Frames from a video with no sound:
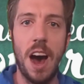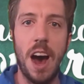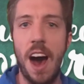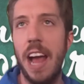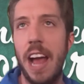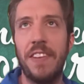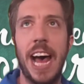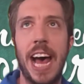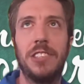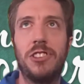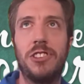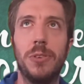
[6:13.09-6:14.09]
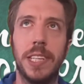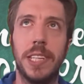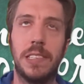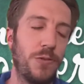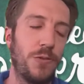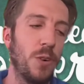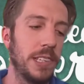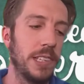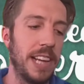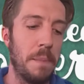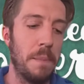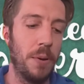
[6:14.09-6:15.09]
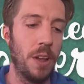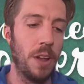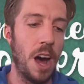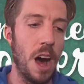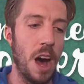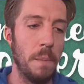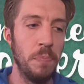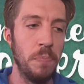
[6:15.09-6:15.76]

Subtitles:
I've had students, for example,